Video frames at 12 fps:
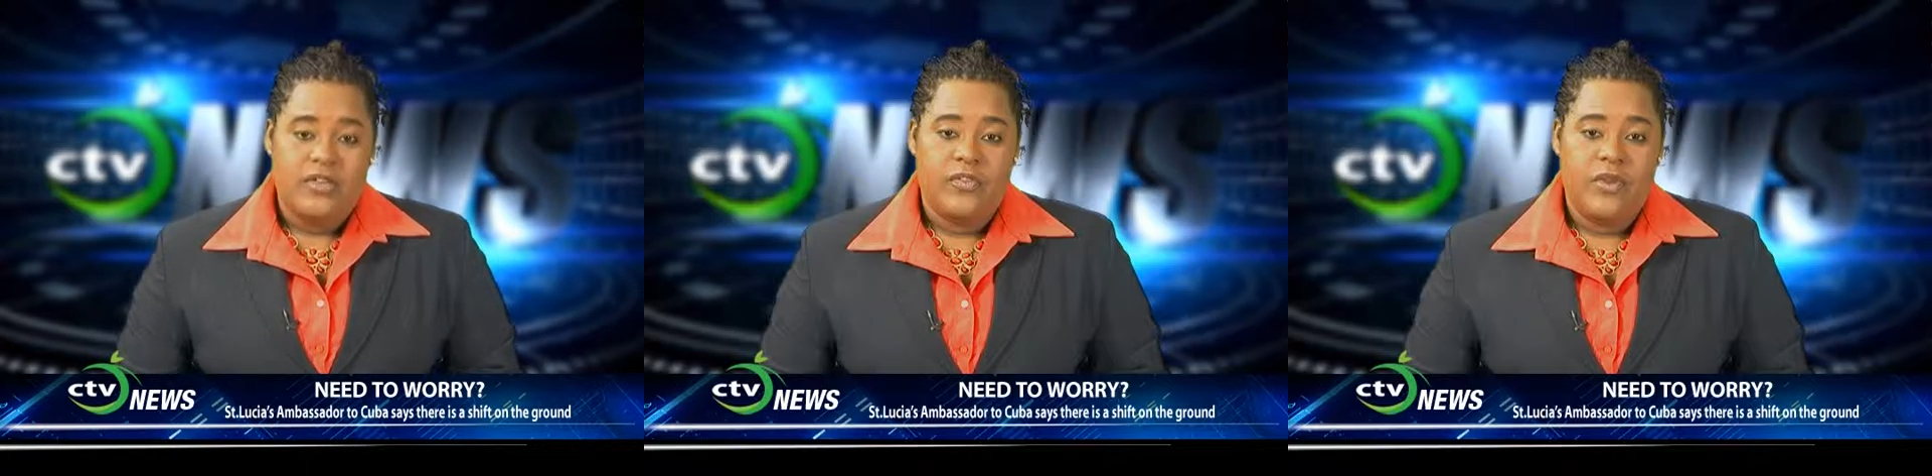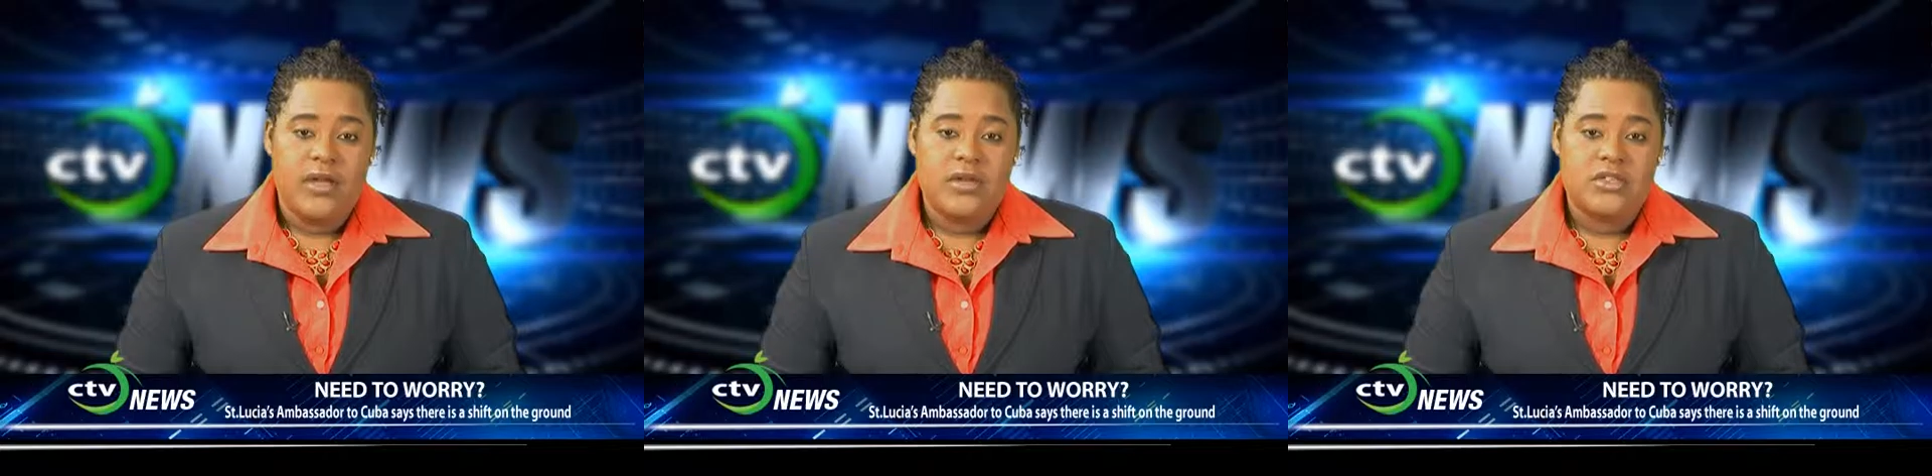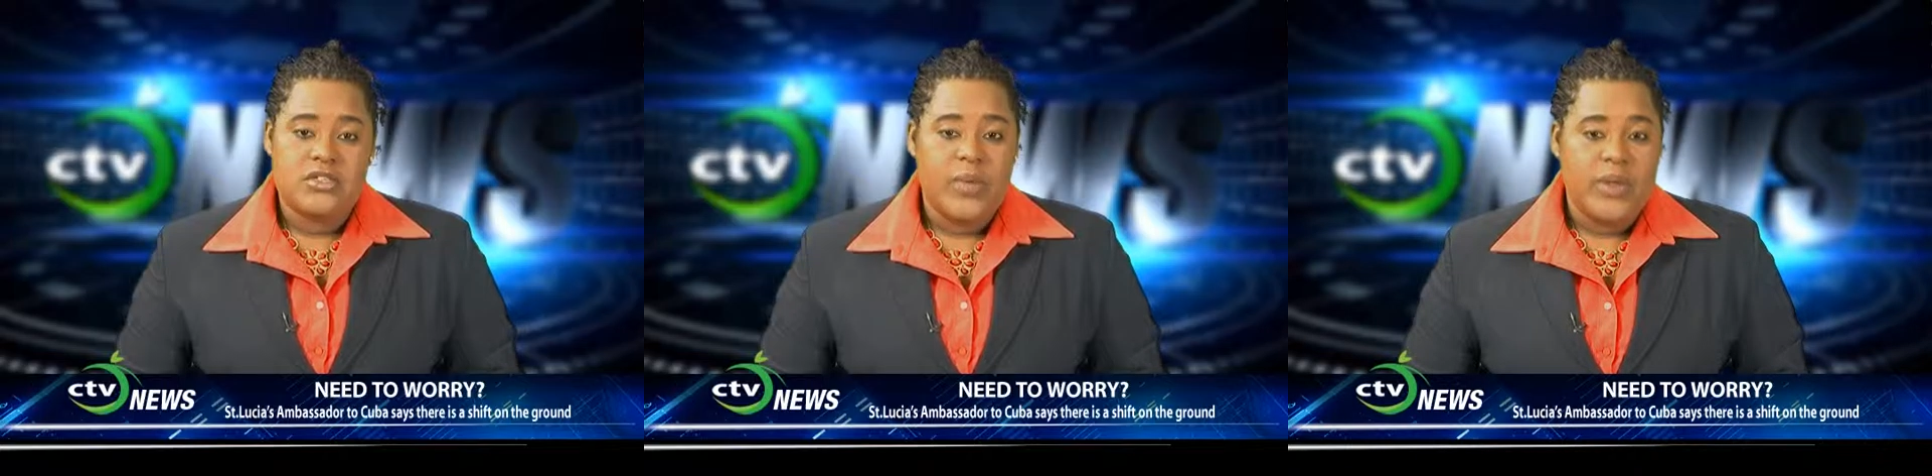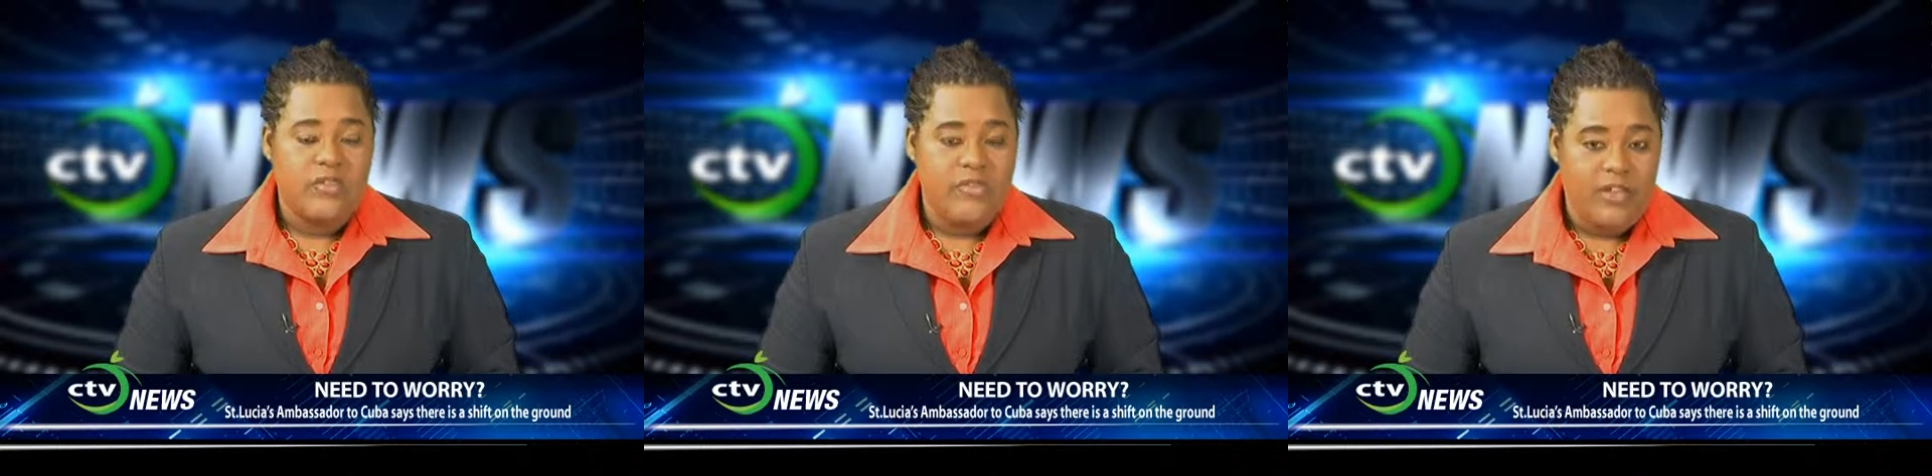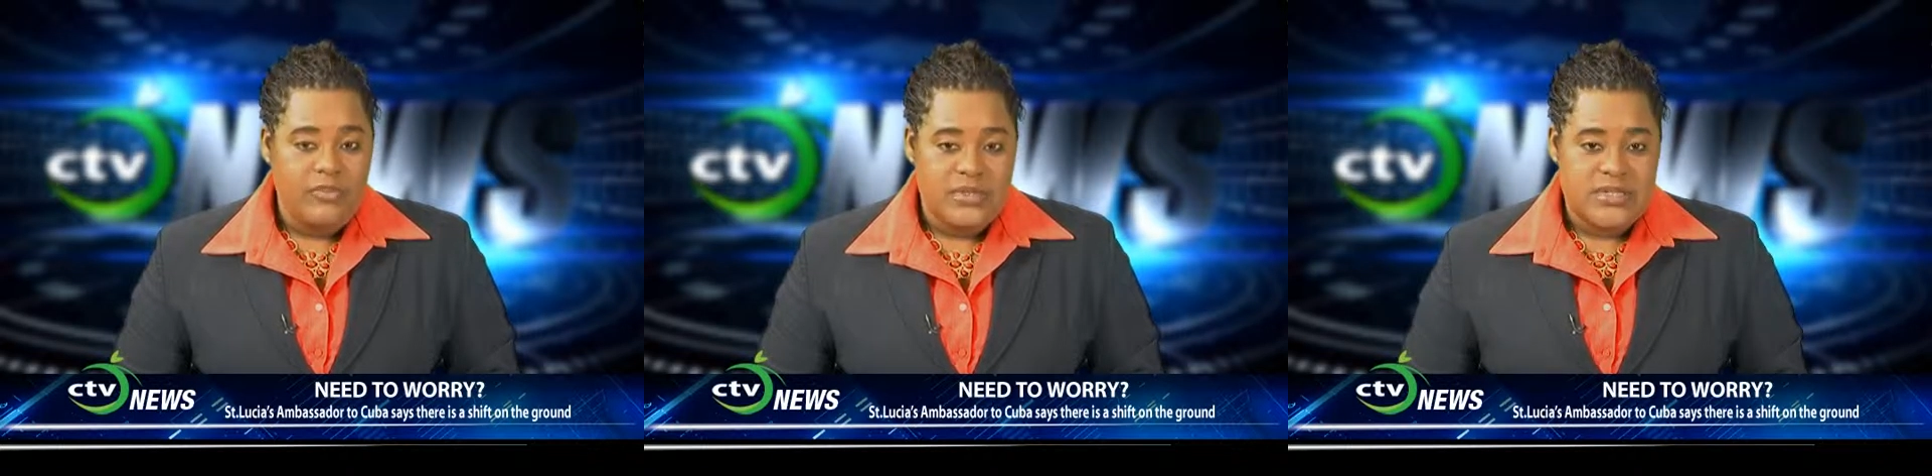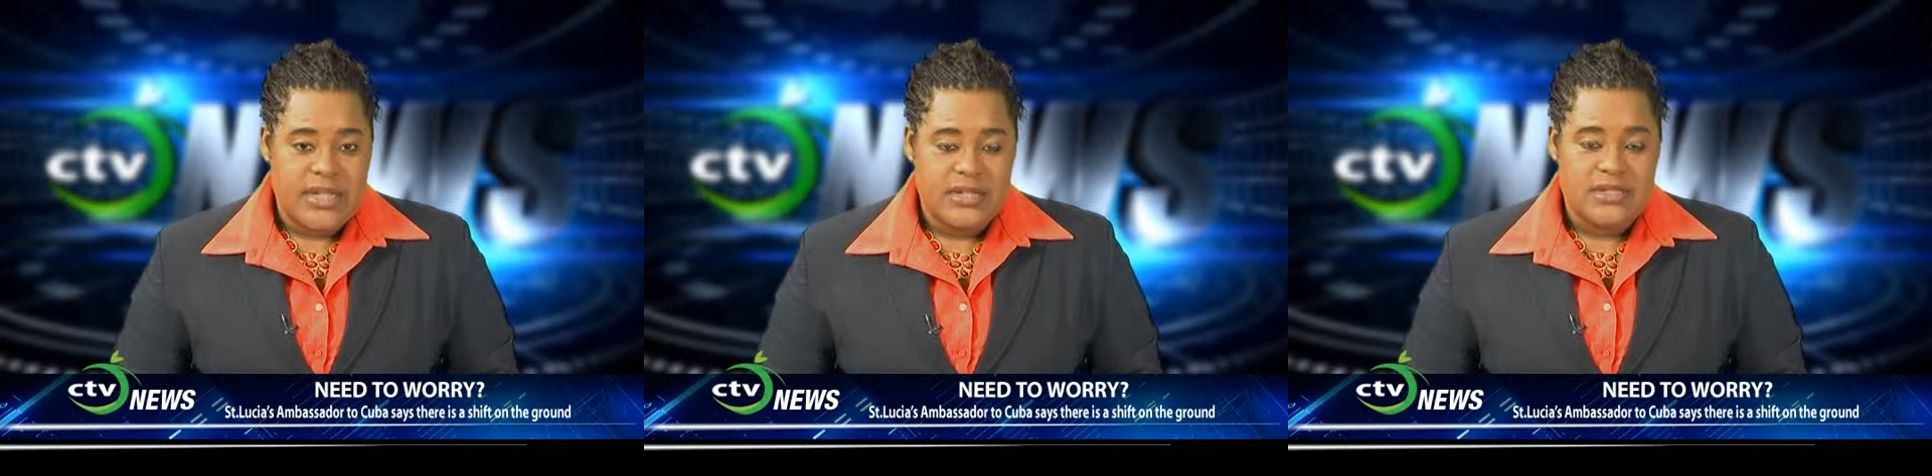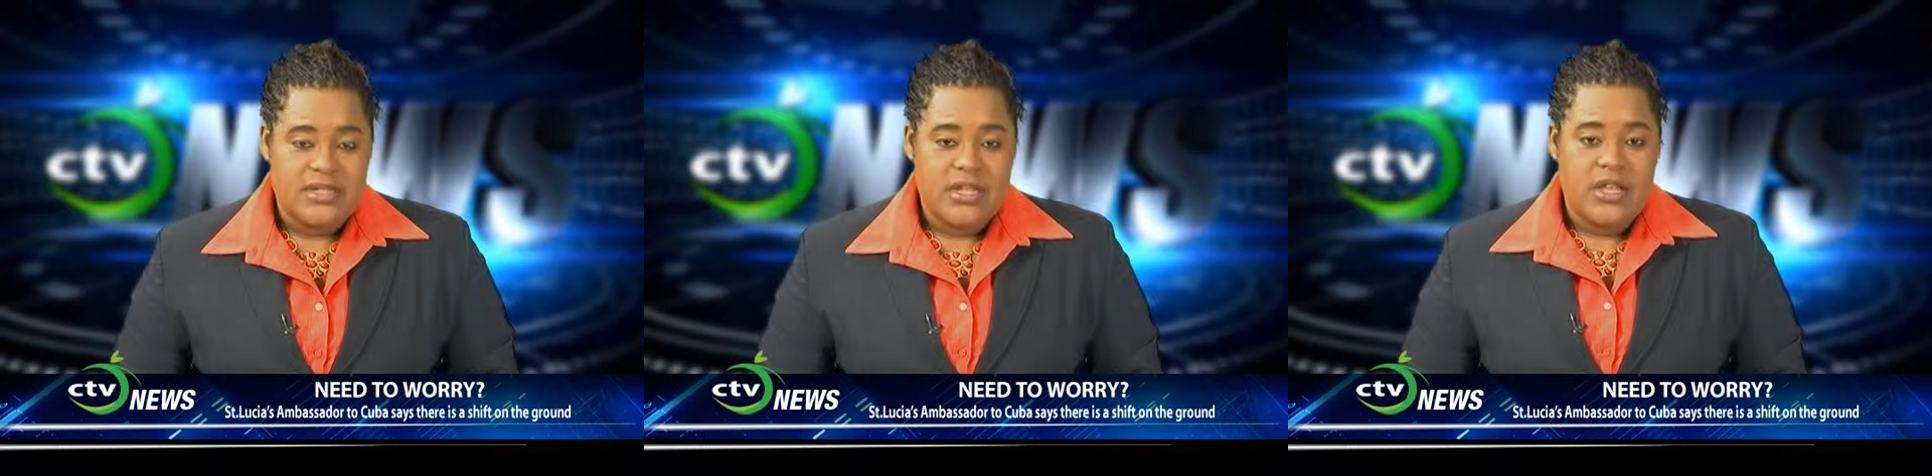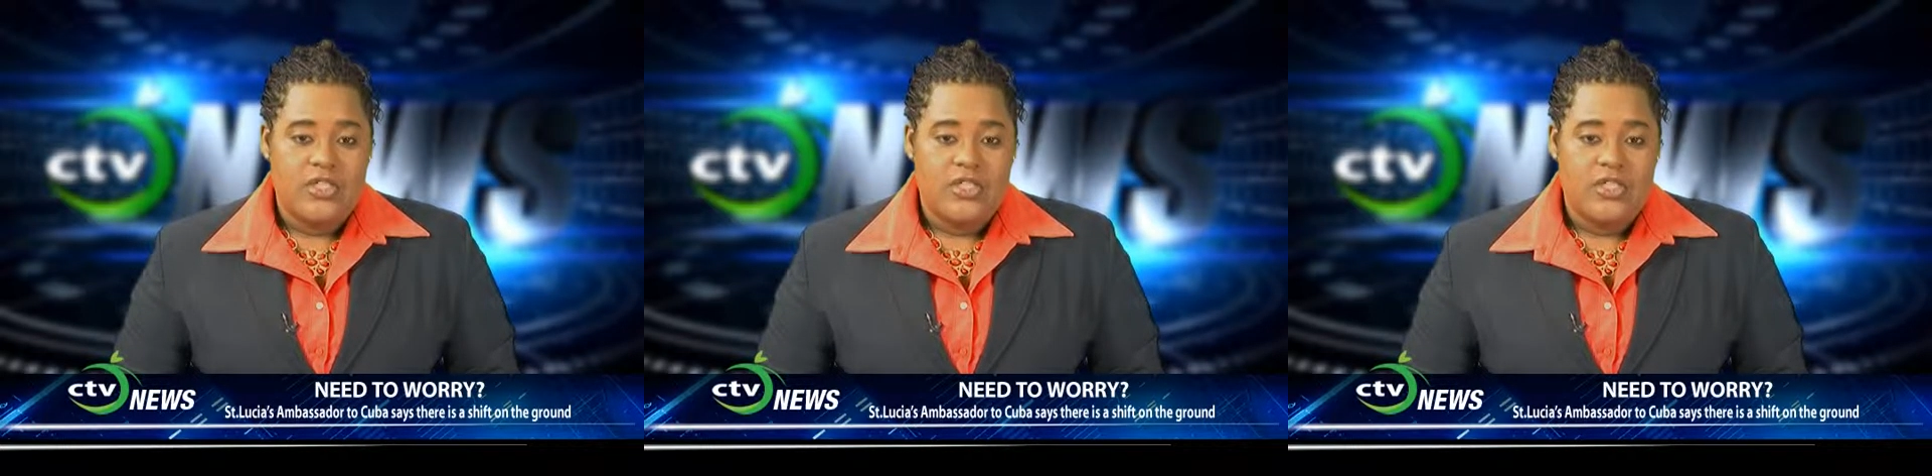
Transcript: France 25%,